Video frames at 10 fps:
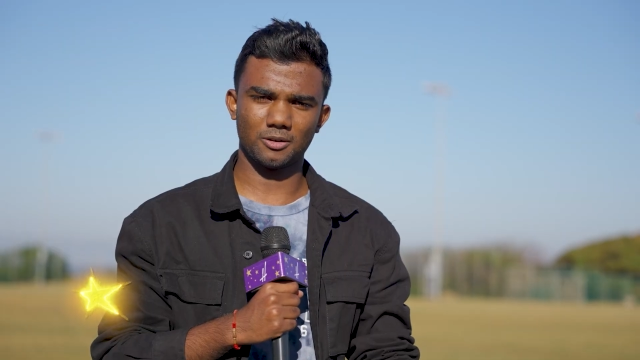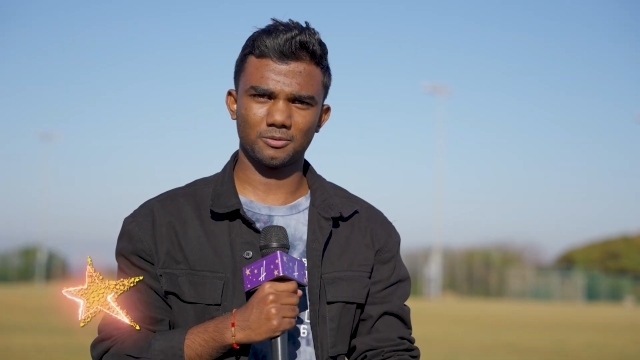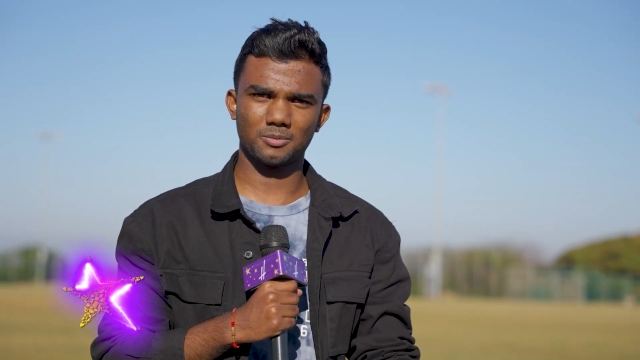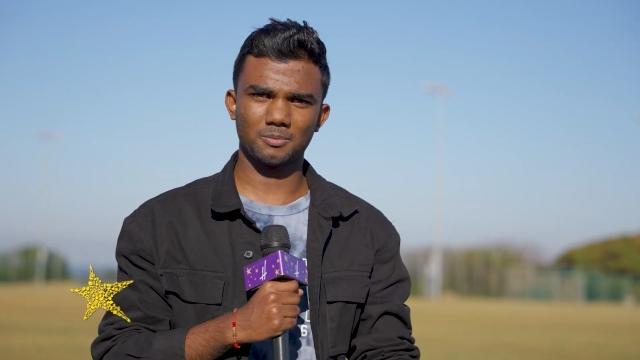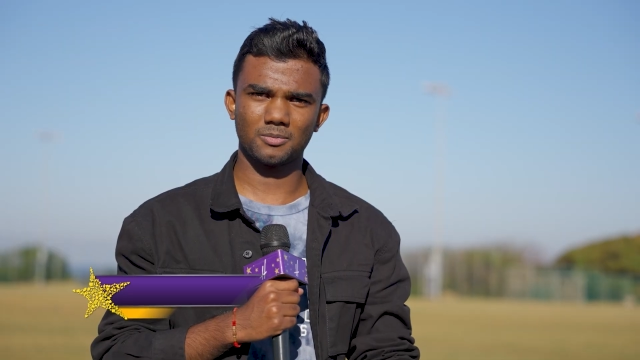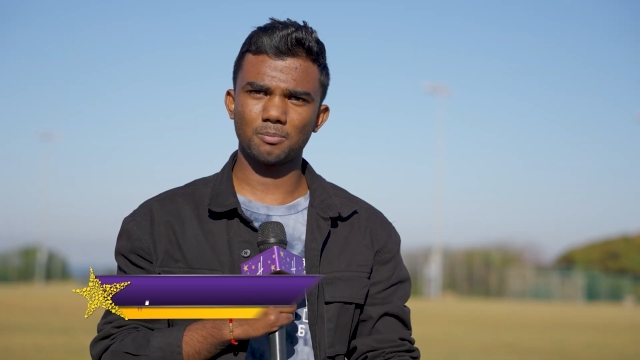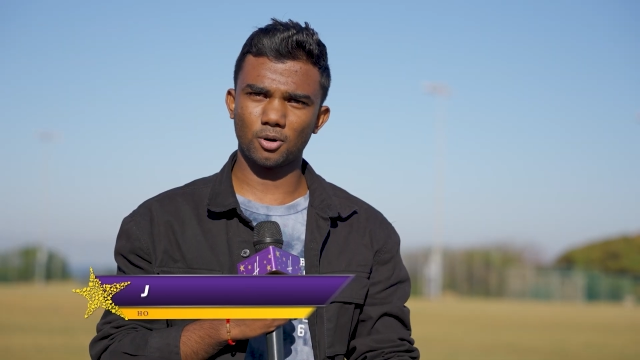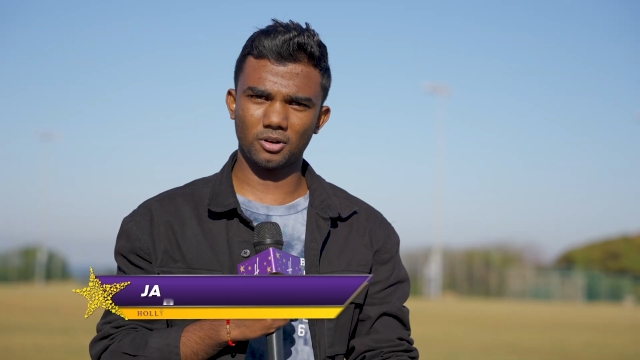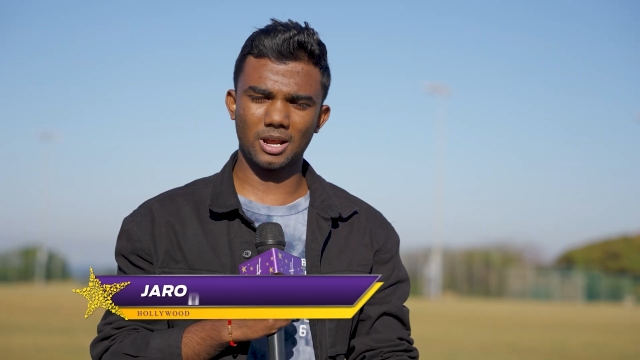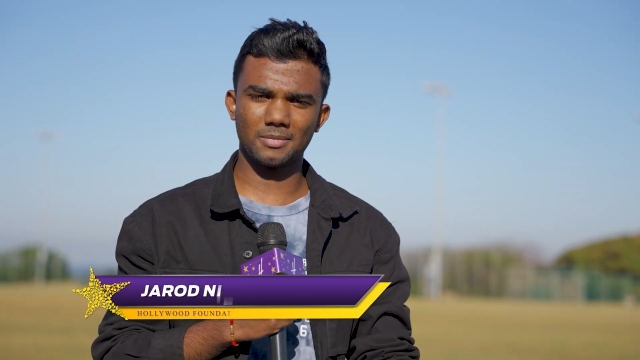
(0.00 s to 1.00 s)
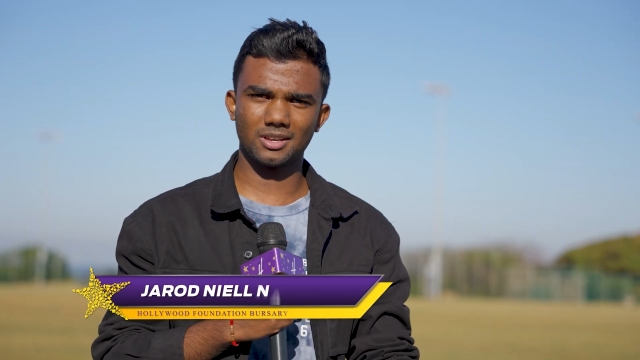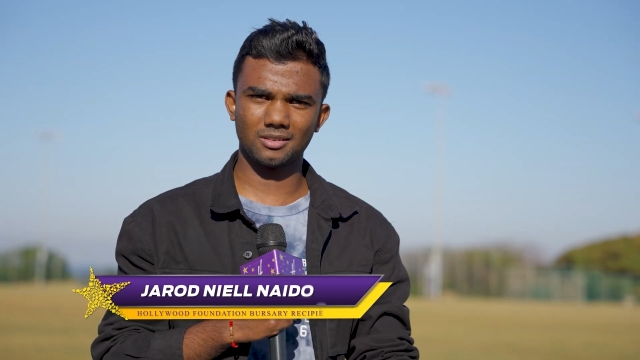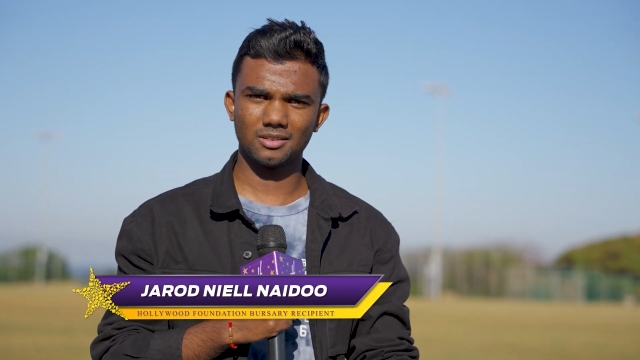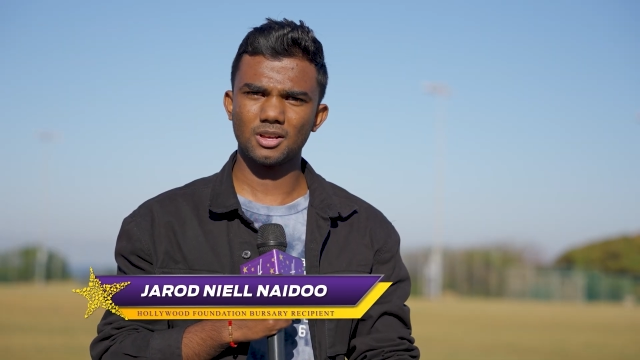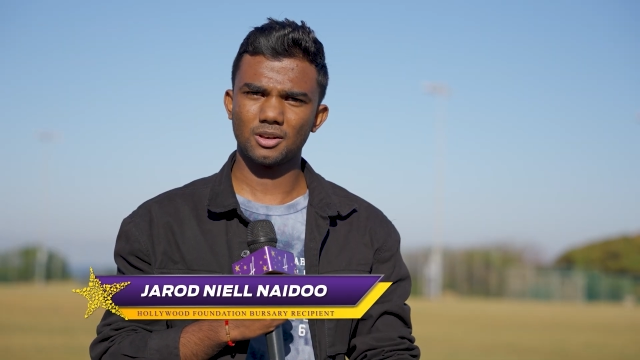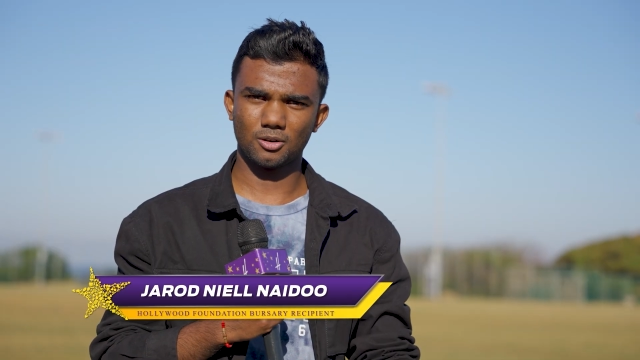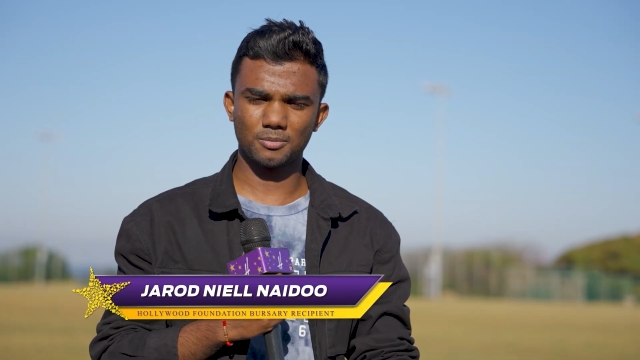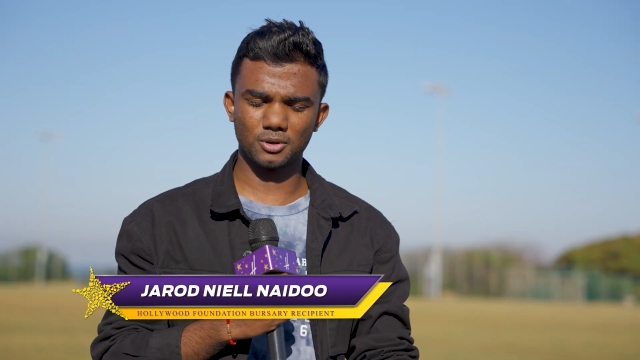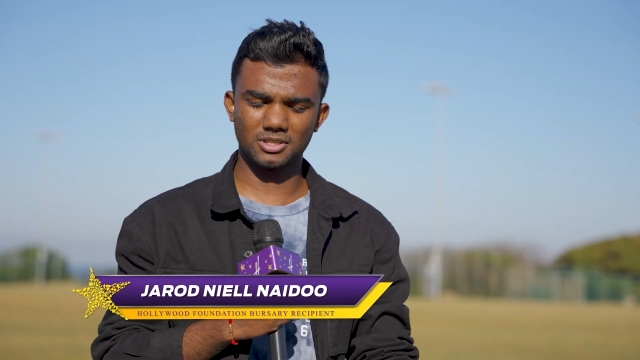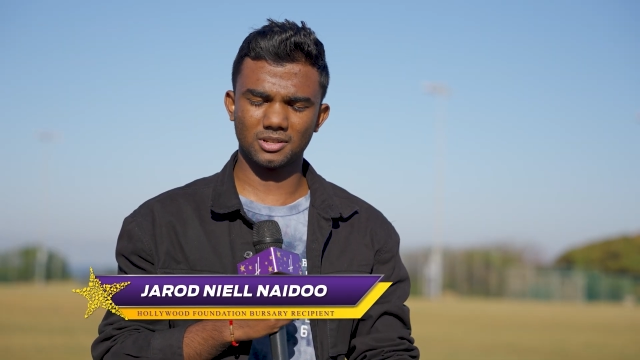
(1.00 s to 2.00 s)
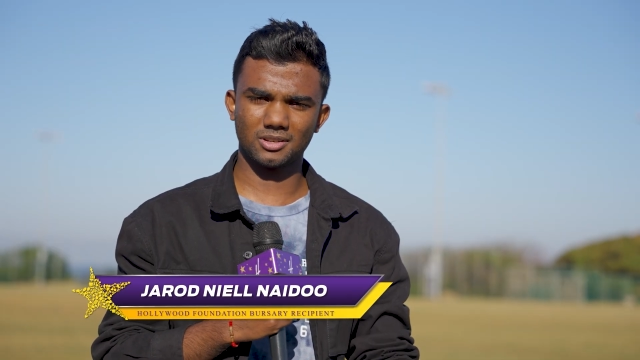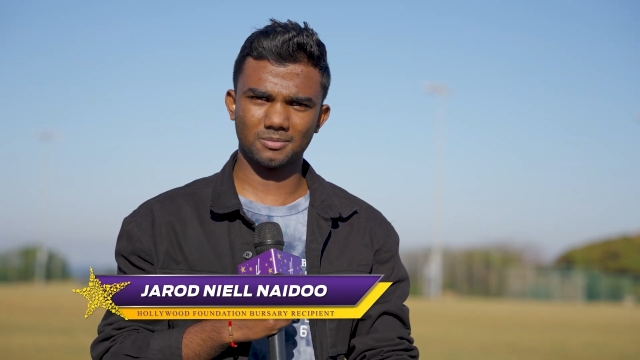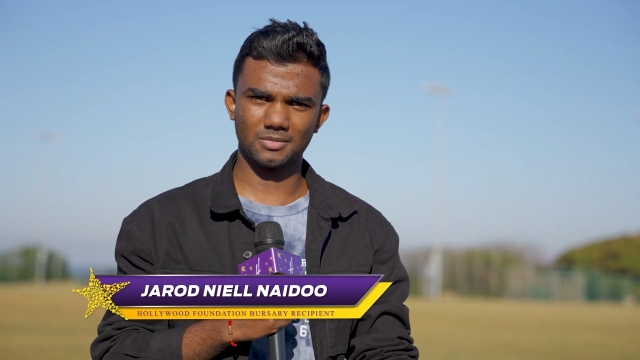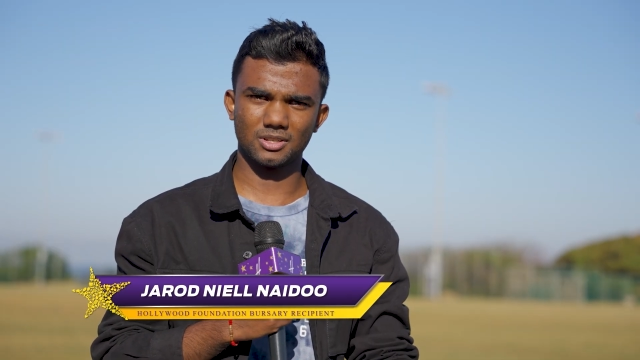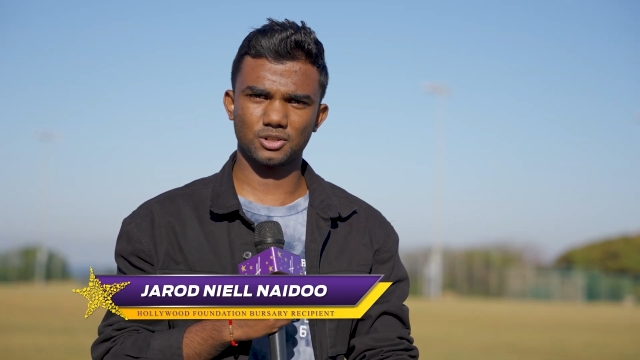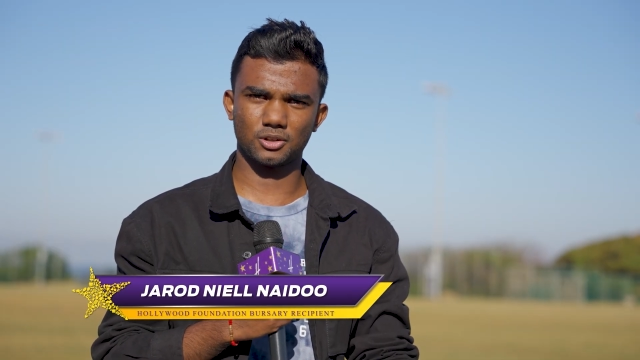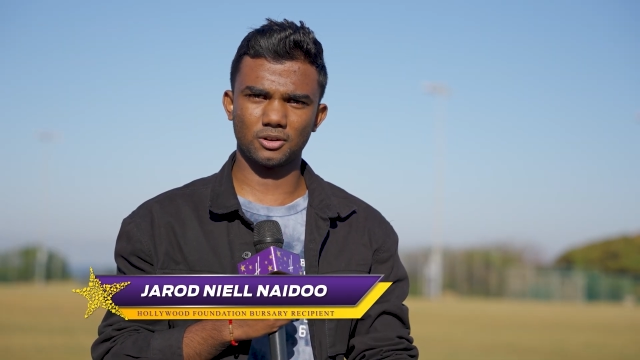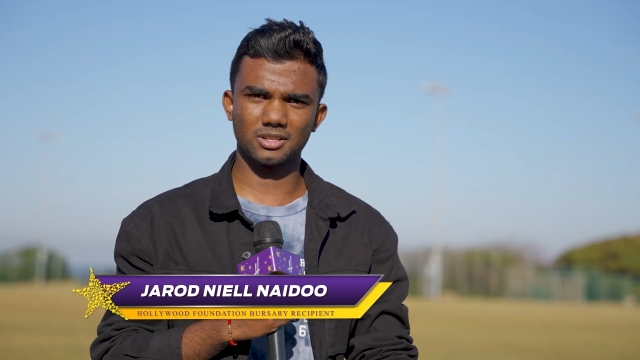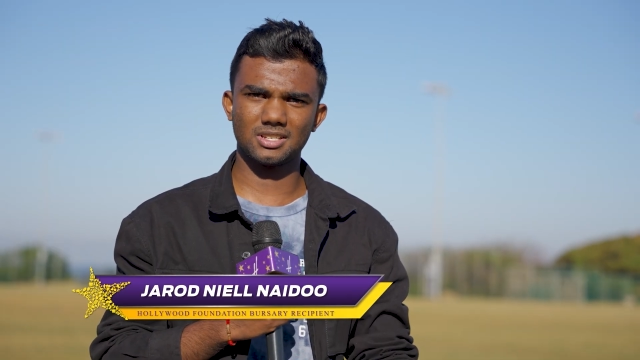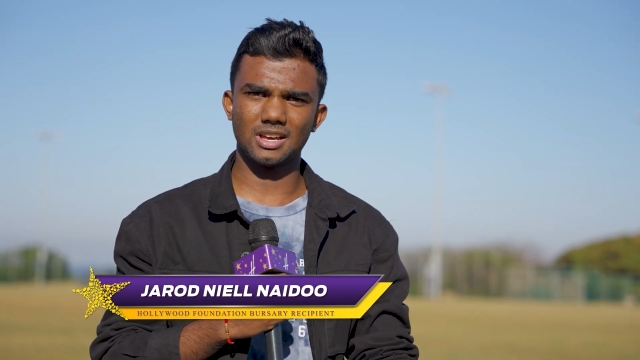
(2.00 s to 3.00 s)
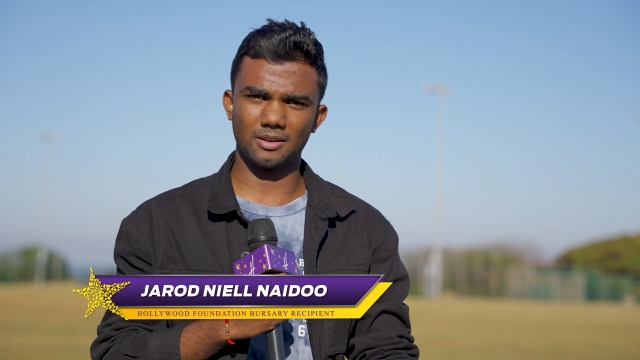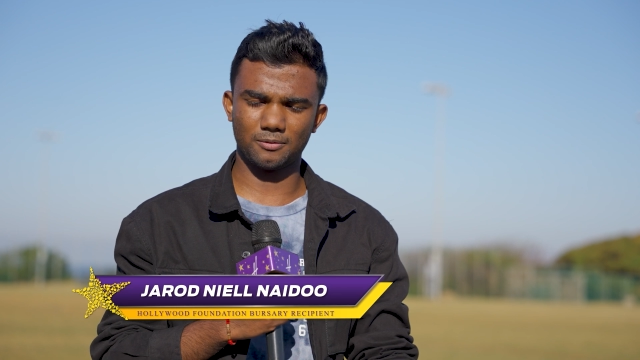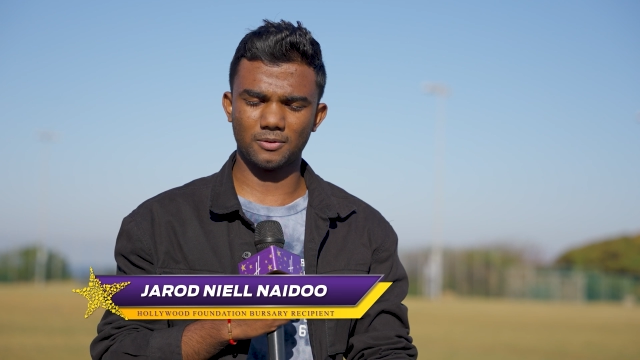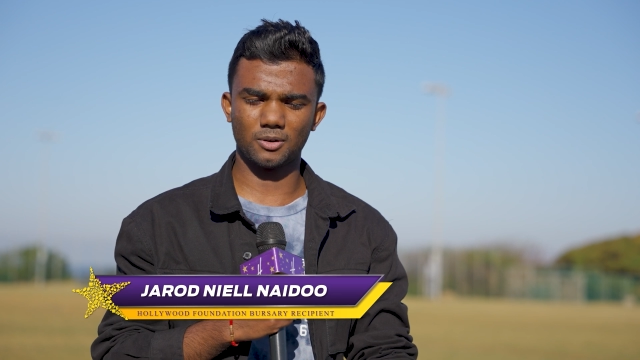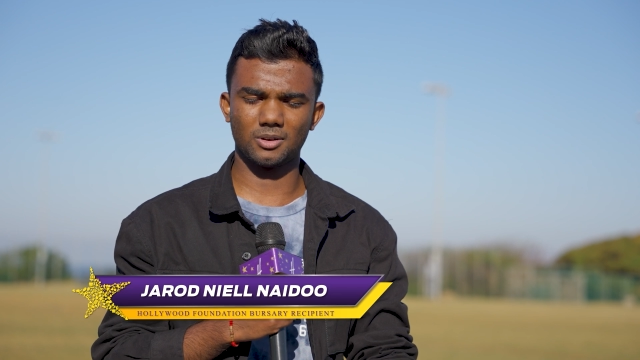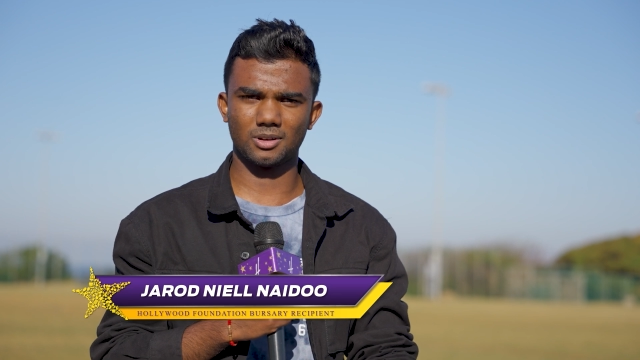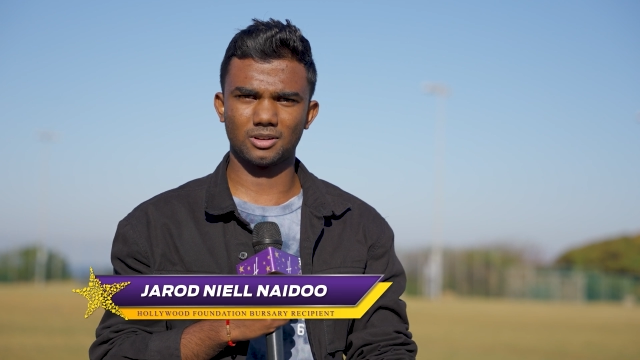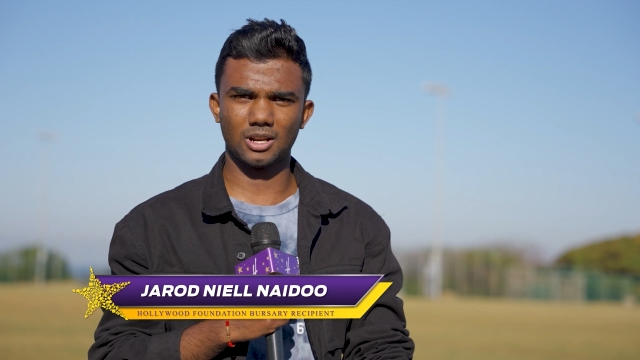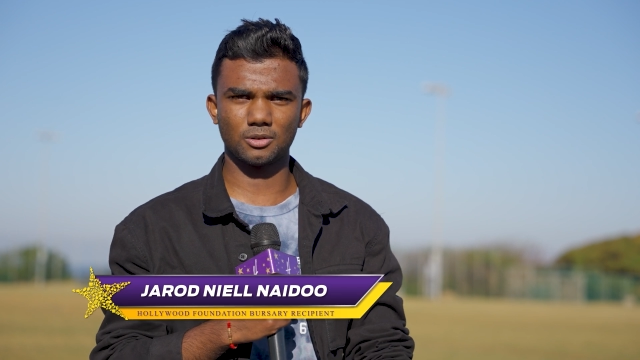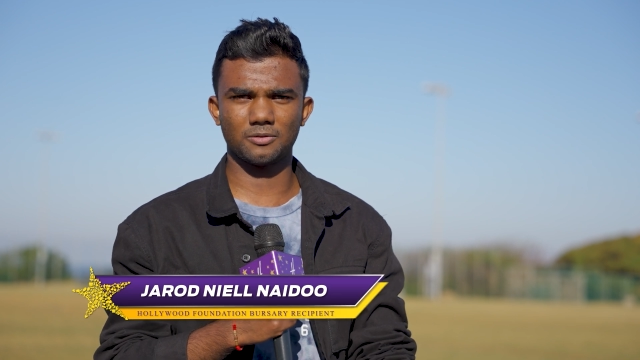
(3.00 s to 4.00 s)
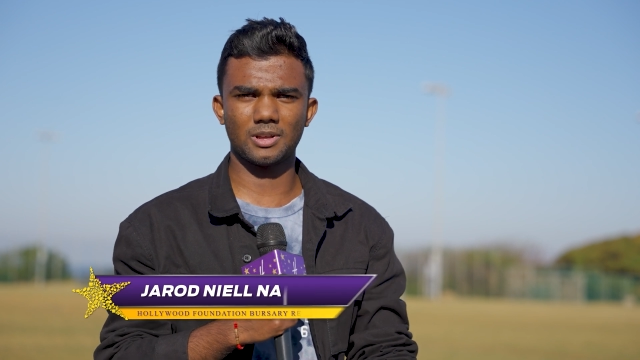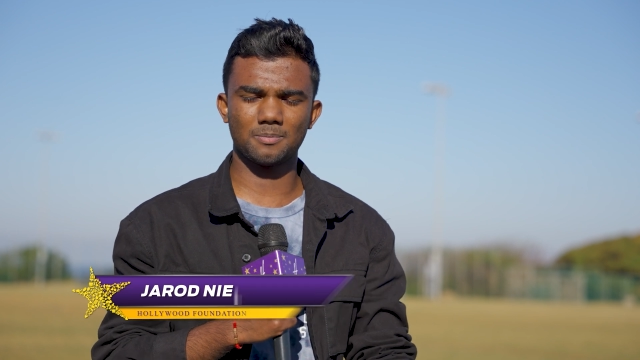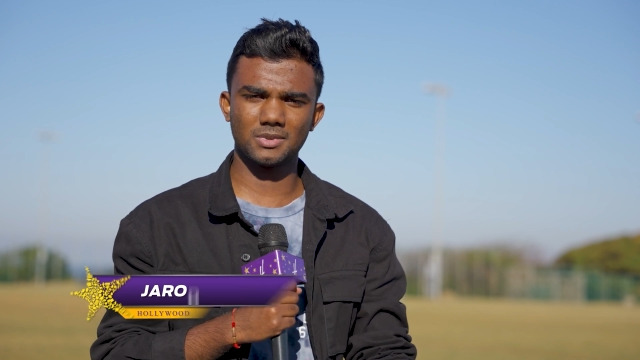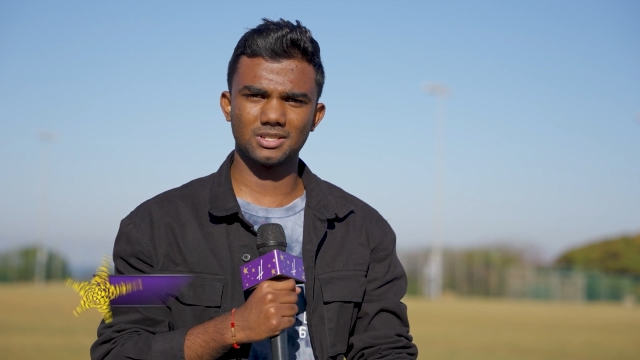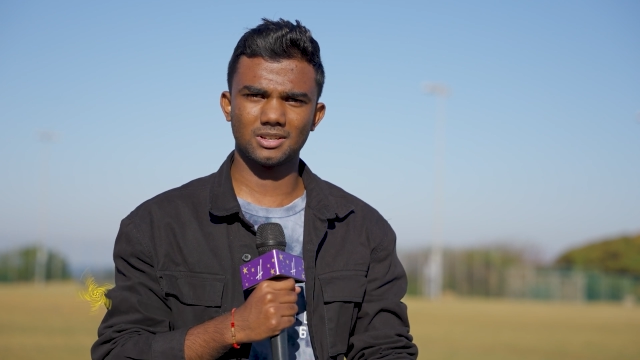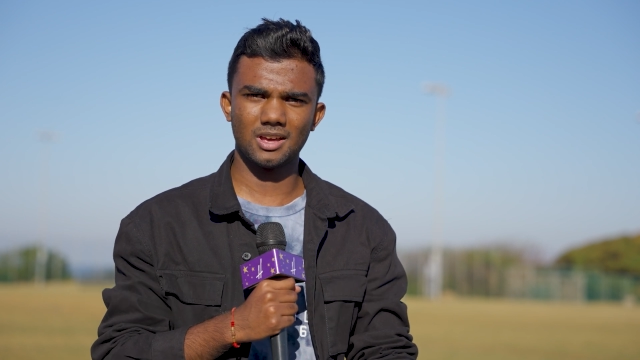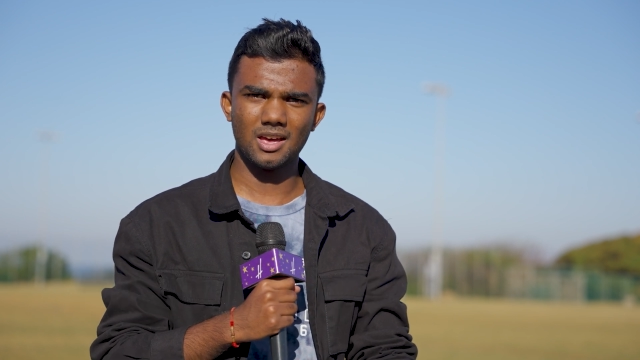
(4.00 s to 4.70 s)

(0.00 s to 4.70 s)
of programming, computer security, and for cloud development.